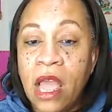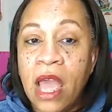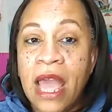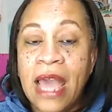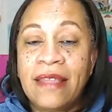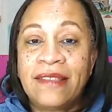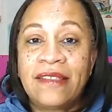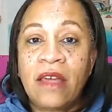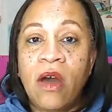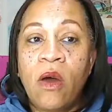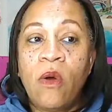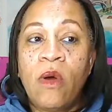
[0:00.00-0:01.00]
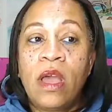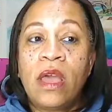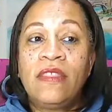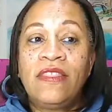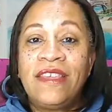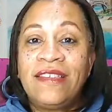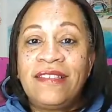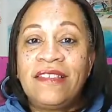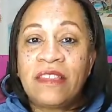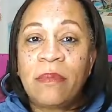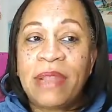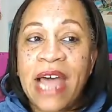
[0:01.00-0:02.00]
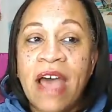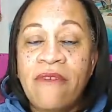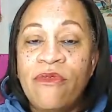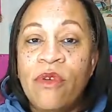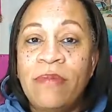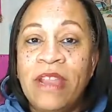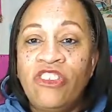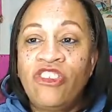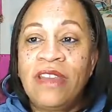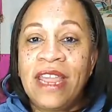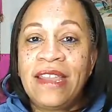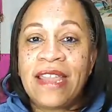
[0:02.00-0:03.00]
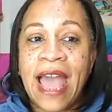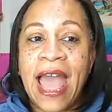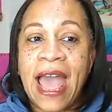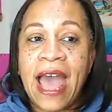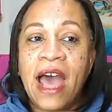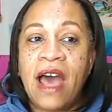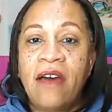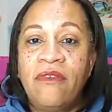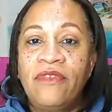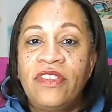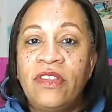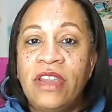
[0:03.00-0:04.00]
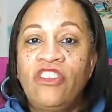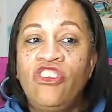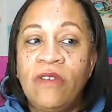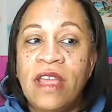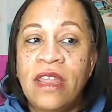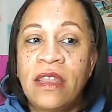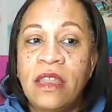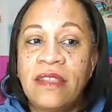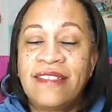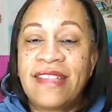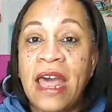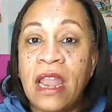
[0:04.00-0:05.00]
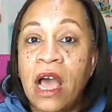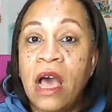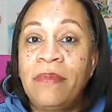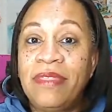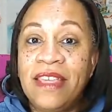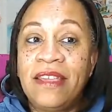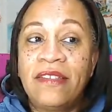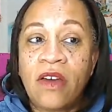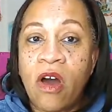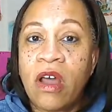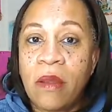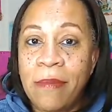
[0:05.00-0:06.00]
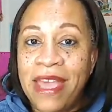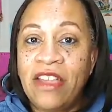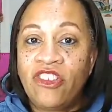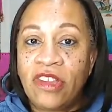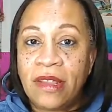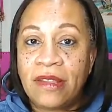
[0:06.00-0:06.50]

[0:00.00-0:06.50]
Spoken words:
And so this is the platform that you need to have so that you can set up these automations,